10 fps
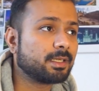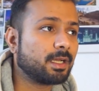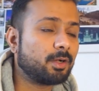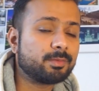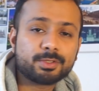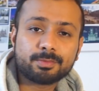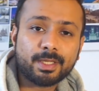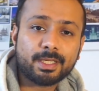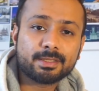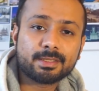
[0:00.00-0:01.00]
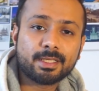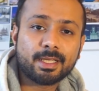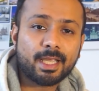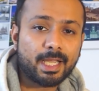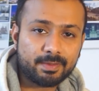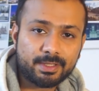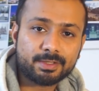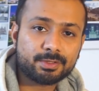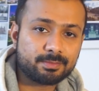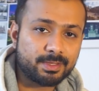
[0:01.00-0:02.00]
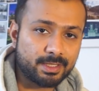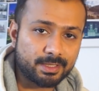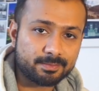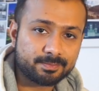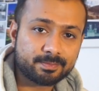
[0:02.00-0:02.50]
how much you paid, everything should be there.